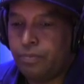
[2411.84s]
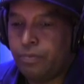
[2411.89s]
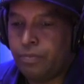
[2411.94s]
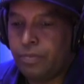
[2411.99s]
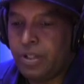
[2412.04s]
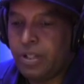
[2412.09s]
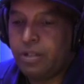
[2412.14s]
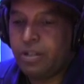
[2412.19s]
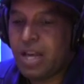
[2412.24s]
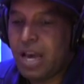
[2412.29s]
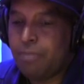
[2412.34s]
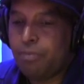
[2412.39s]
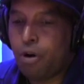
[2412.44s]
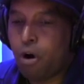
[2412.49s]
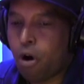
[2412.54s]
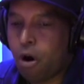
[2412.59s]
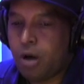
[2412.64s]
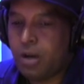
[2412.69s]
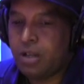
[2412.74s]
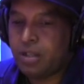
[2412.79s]
these type of
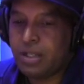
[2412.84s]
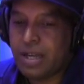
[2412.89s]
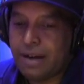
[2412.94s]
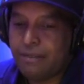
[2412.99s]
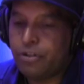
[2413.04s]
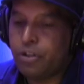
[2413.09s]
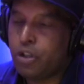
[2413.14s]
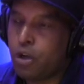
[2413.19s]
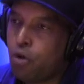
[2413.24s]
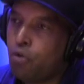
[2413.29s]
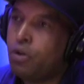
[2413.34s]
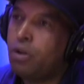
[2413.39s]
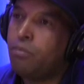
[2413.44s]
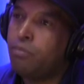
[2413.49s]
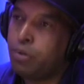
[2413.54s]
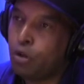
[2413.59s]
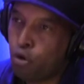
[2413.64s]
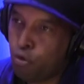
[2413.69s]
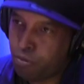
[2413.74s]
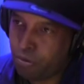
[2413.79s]
artists have shown the
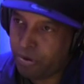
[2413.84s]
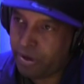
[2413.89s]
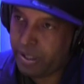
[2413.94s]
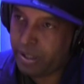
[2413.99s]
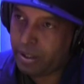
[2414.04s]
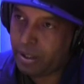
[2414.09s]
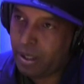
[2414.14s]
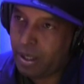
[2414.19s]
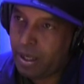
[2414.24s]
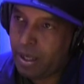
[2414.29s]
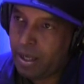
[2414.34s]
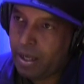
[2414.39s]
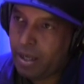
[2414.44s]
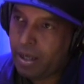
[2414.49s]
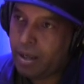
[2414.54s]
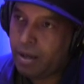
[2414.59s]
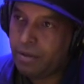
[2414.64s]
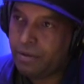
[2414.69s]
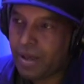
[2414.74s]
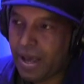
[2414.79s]
blueprint
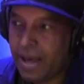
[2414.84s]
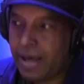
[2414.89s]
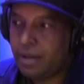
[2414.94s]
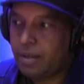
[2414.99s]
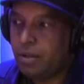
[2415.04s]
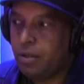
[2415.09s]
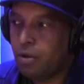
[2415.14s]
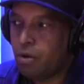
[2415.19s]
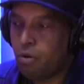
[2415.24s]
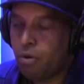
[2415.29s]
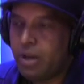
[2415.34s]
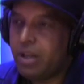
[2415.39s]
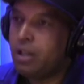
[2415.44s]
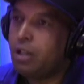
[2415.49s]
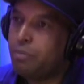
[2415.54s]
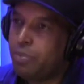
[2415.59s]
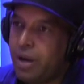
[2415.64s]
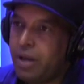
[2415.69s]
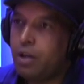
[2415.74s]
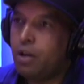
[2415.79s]
that you know,
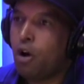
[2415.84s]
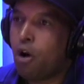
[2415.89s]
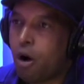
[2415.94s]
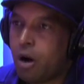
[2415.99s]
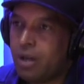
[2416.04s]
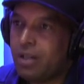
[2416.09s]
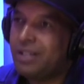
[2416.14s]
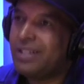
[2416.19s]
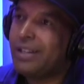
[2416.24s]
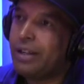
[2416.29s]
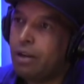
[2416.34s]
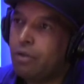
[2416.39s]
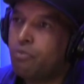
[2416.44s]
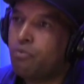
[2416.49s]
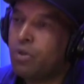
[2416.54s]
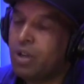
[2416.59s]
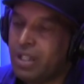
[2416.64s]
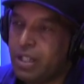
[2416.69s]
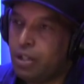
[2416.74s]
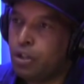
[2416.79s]
independent artists can
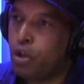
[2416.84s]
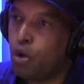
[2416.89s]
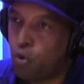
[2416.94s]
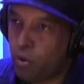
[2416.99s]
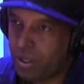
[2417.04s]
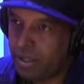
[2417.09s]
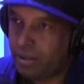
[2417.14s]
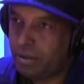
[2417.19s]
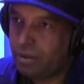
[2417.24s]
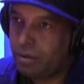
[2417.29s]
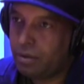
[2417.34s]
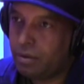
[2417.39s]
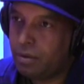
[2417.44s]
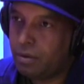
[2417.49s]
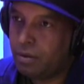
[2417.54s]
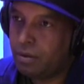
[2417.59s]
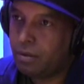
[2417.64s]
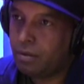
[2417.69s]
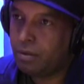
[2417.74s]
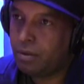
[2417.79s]
really do it
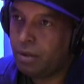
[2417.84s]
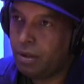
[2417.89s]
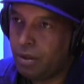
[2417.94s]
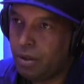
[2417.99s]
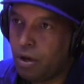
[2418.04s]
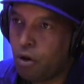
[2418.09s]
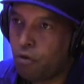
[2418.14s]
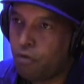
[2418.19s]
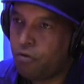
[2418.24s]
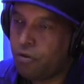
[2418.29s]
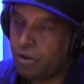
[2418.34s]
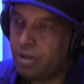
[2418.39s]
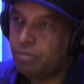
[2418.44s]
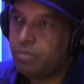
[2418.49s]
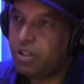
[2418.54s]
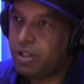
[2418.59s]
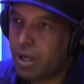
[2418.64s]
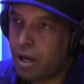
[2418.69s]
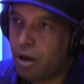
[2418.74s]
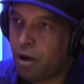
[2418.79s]
mm-hmm. you know, for
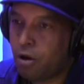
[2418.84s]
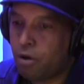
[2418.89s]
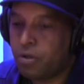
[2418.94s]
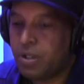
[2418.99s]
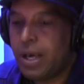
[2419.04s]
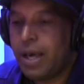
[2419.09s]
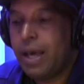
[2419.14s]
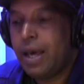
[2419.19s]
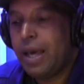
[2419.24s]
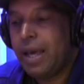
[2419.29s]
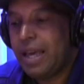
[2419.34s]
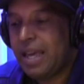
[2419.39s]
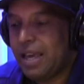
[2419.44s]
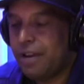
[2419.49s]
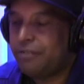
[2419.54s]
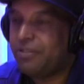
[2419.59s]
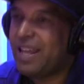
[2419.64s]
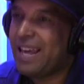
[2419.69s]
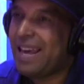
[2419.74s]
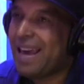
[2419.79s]
themselves
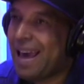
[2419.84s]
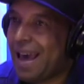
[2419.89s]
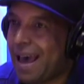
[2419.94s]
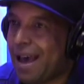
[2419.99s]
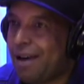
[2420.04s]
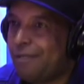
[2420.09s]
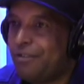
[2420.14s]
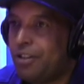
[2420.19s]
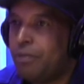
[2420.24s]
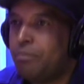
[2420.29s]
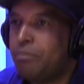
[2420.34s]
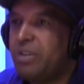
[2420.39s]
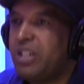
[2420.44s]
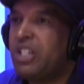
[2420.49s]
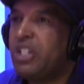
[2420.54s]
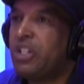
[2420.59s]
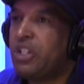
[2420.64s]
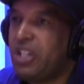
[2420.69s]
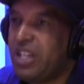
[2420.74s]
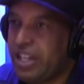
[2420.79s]
if they have the
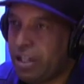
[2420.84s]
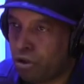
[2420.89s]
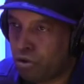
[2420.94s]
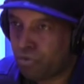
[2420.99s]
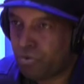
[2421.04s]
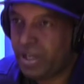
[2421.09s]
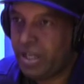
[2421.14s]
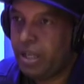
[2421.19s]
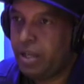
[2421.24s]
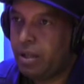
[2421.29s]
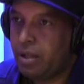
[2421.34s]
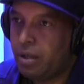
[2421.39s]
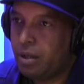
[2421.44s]
machinery